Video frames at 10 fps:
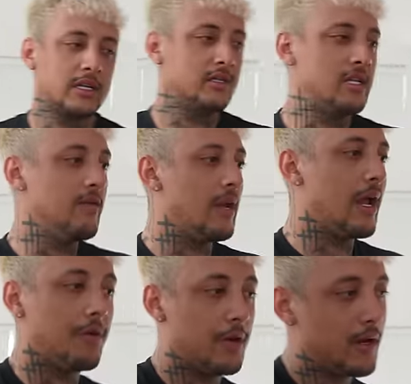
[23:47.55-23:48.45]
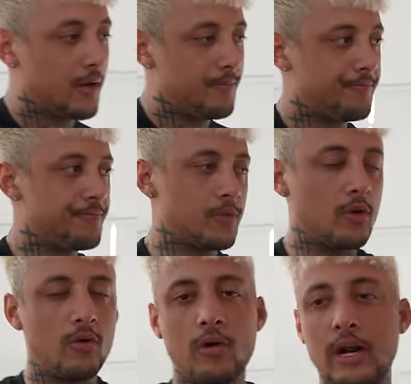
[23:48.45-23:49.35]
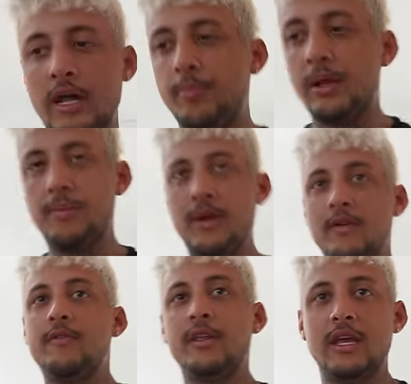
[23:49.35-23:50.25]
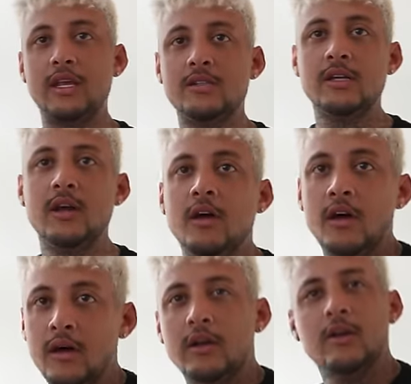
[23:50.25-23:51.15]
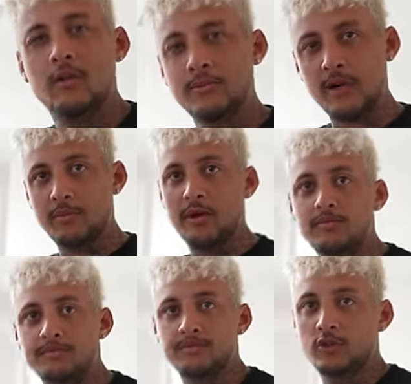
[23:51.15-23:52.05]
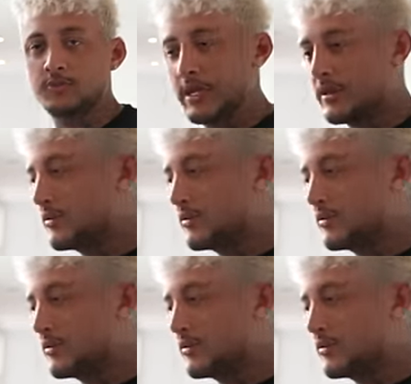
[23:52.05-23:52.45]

a TV area or like a playpen for the kids. You know what I'm talking about? Those big,